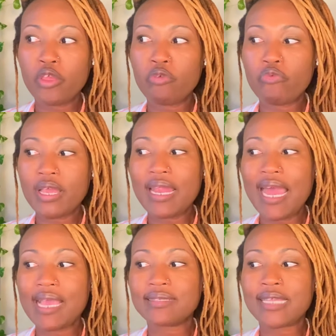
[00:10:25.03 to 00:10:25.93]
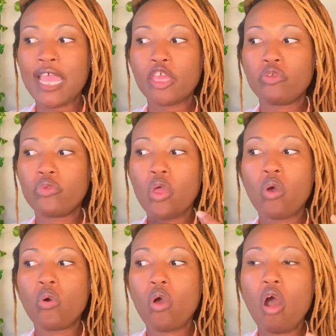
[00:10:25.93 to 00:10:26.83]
you realize that you know